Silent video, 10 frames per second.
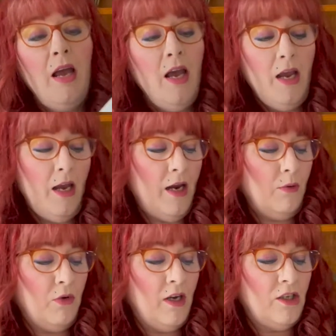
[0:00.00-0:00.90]
It
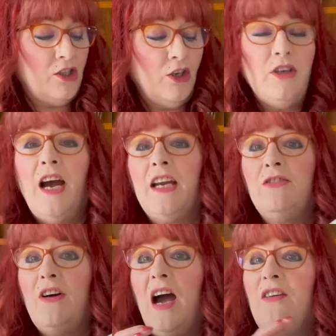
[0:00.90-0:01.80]
was
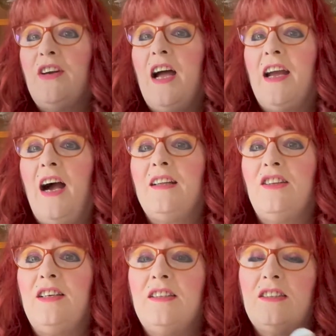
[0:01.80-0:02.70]
$2.95, and I got
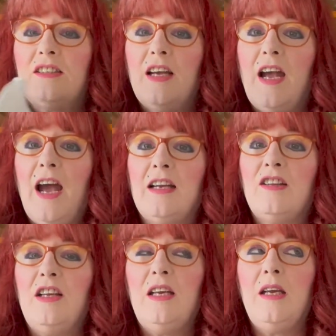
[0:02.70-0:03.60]
this at
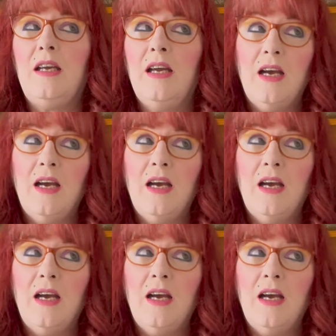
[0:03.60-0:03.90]
the